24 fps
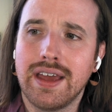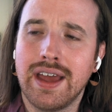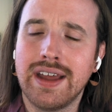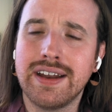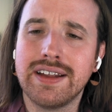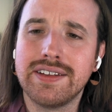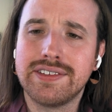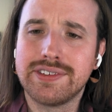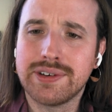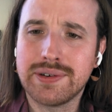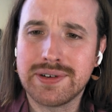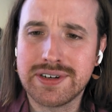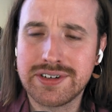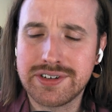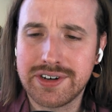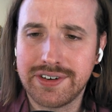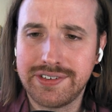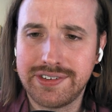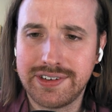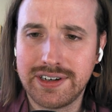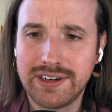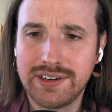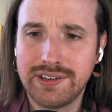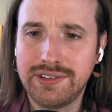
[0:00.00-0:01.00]
and it's so
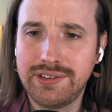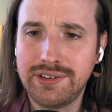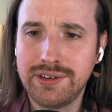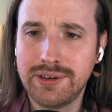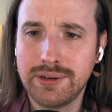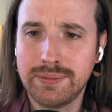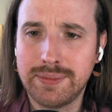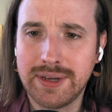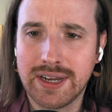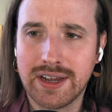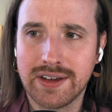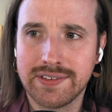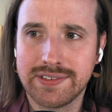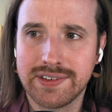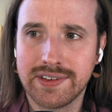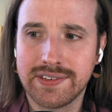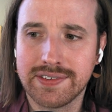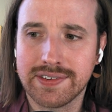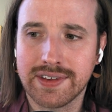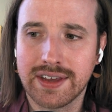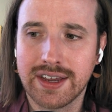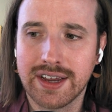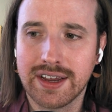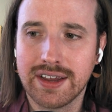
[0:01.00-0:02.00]
interesting too, because
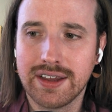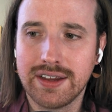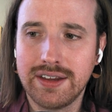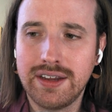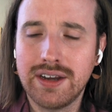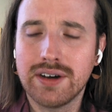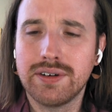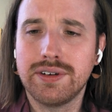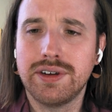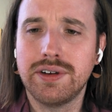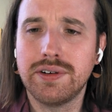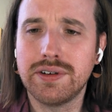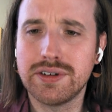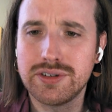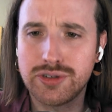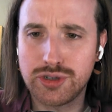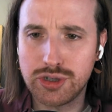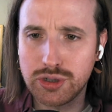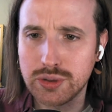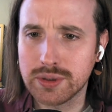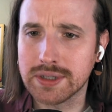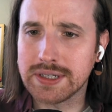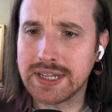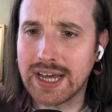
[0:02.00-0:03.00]
it's like, you know, you can
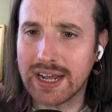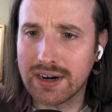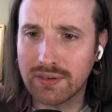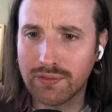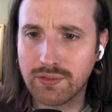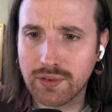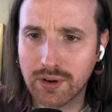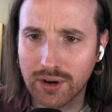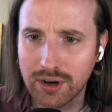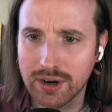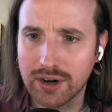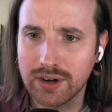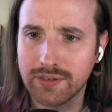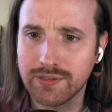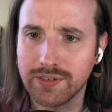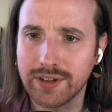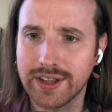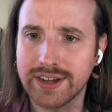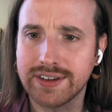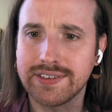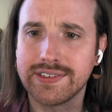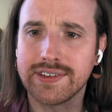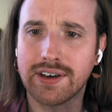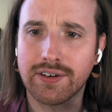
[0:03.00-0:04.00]
do a lot of work of
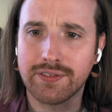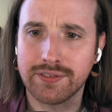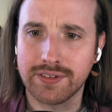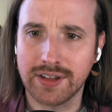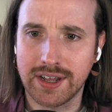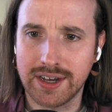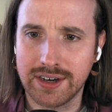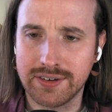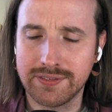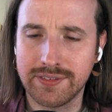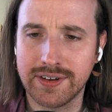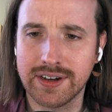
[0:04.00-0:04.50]
like self love.